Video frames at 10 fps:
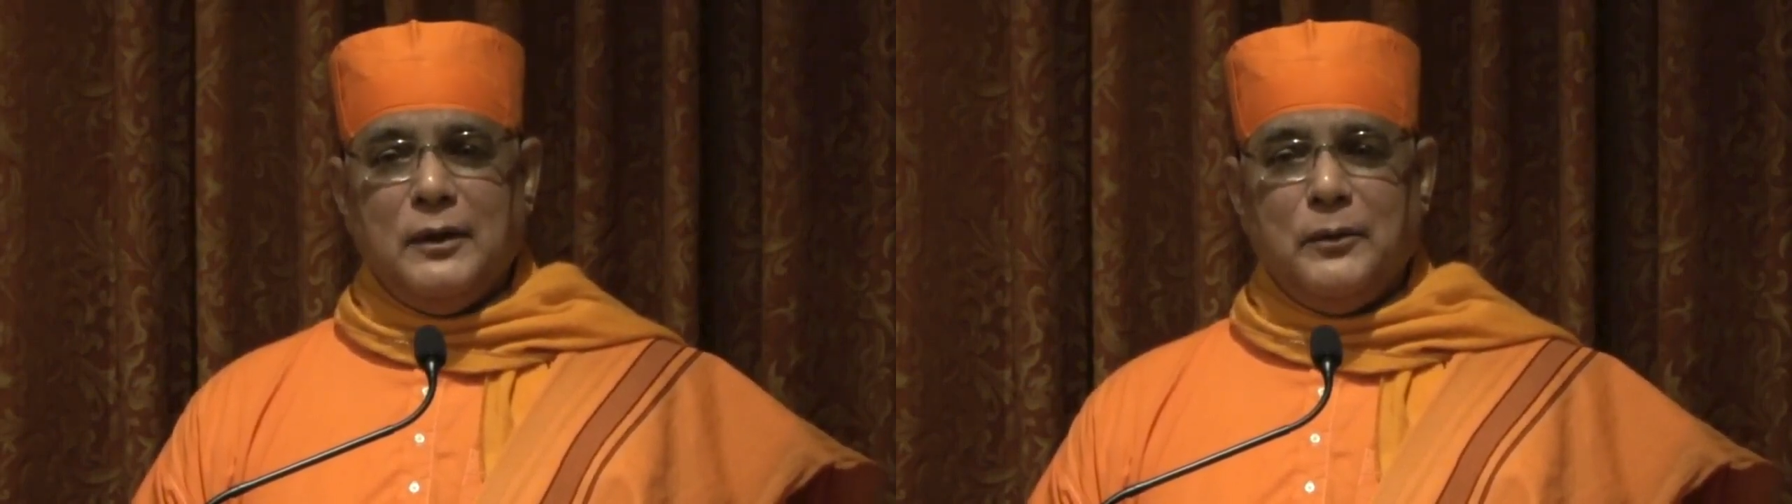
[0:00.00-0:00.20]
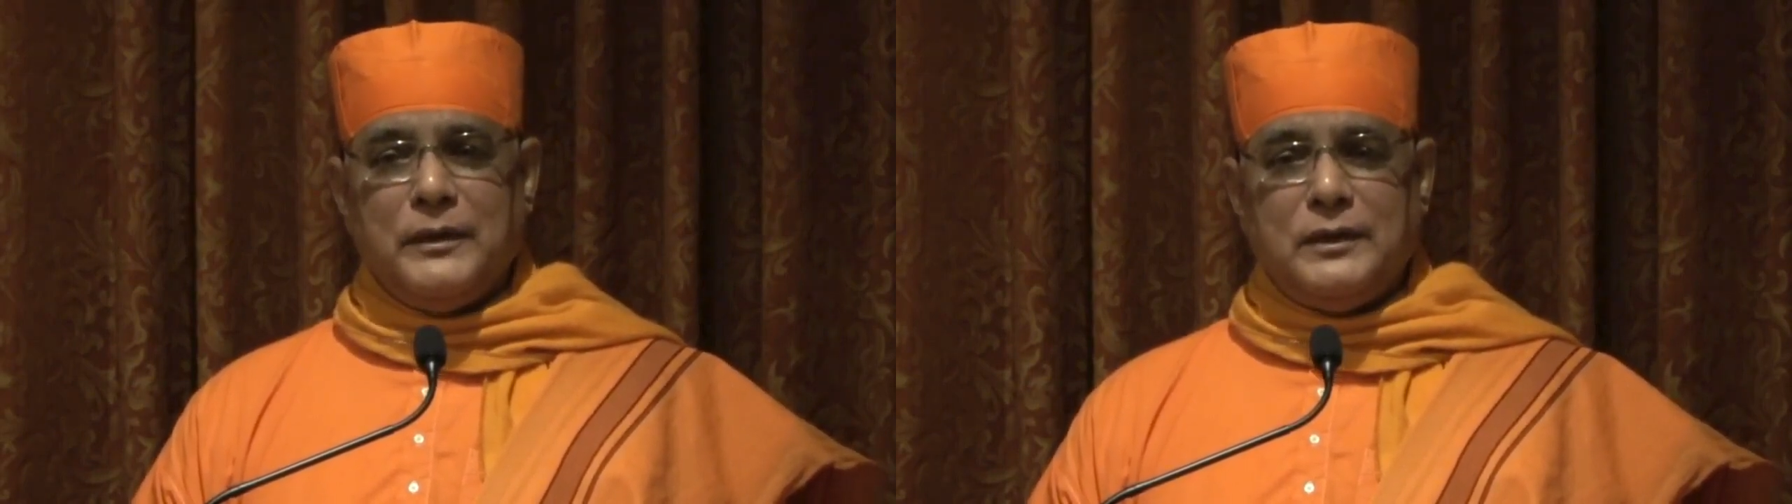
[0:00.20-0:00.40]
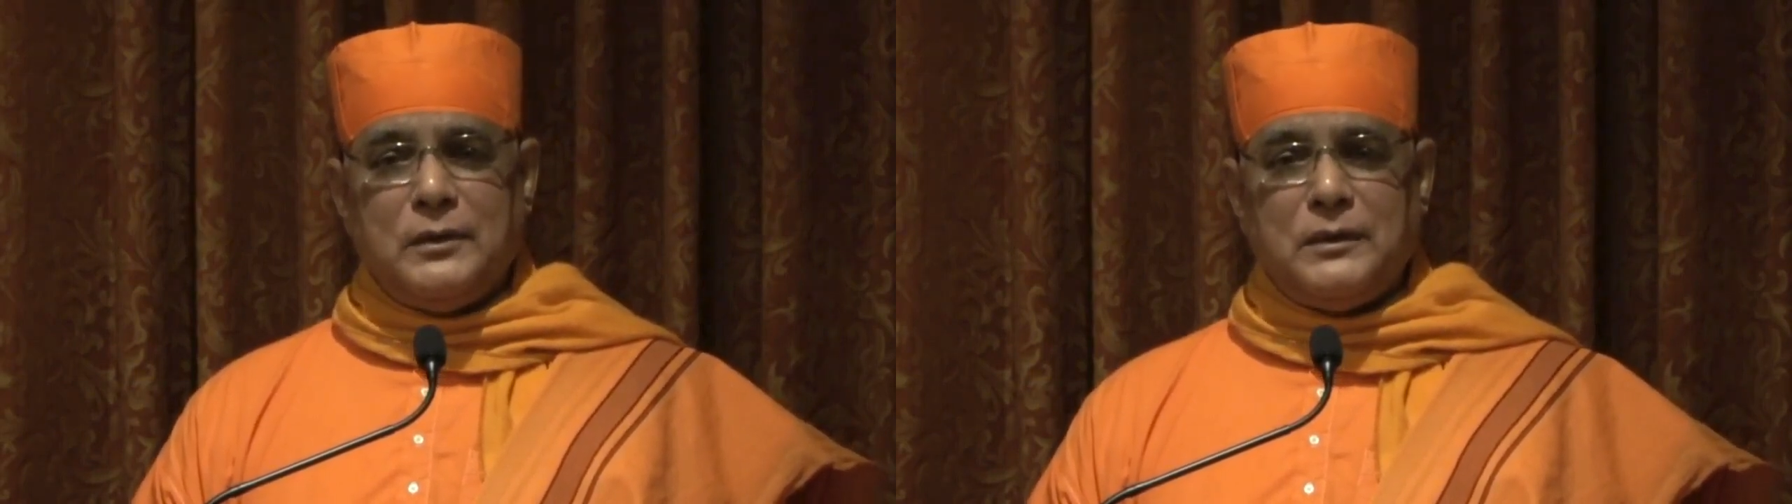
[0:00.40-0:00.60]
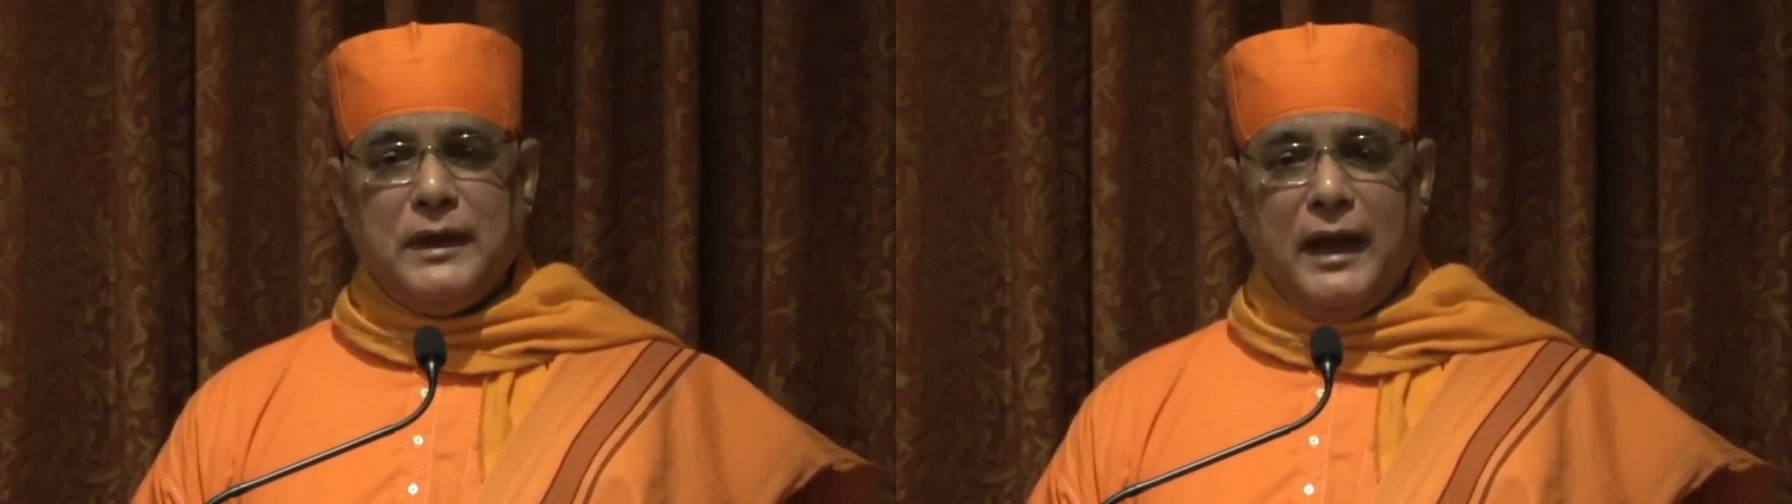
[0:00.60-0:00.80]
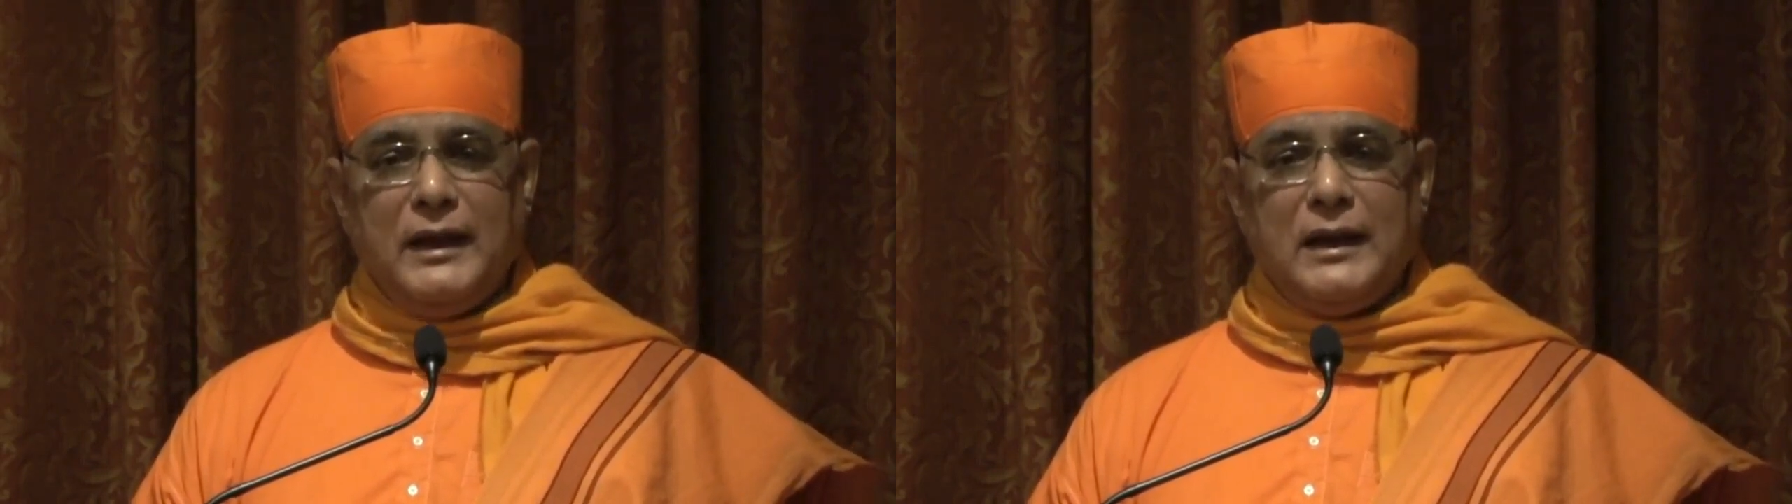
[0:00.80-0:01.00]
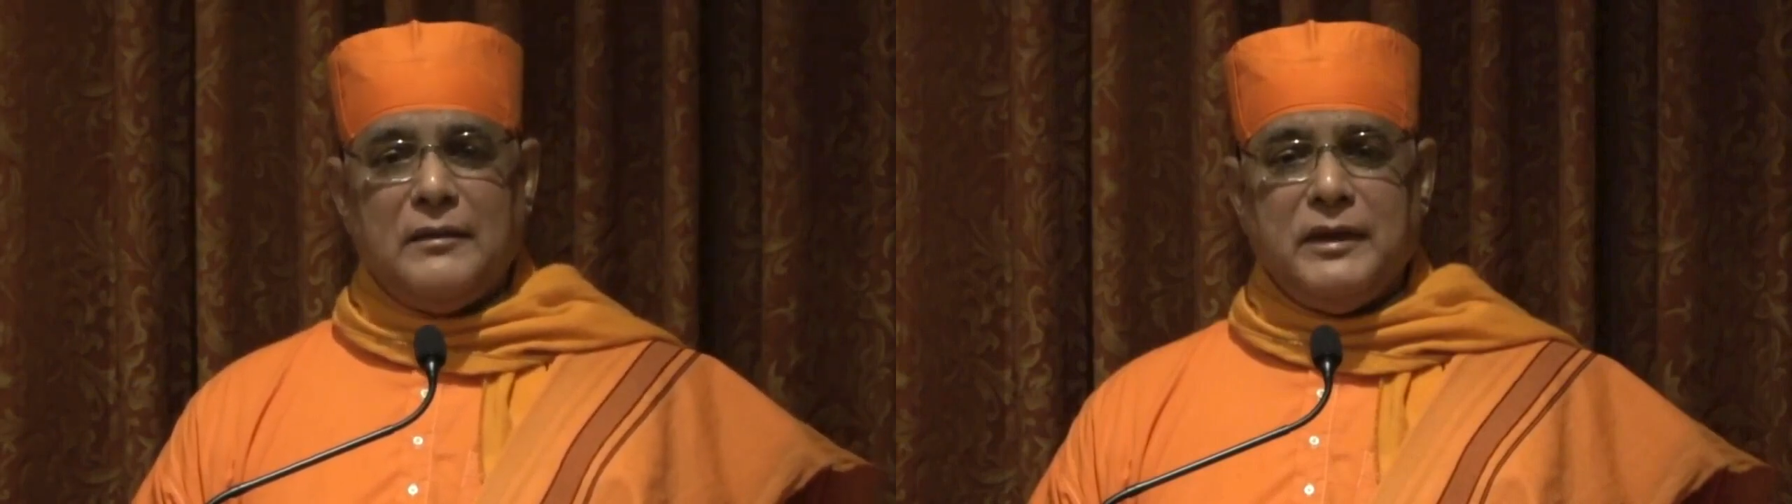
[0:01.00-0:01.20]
without the idea of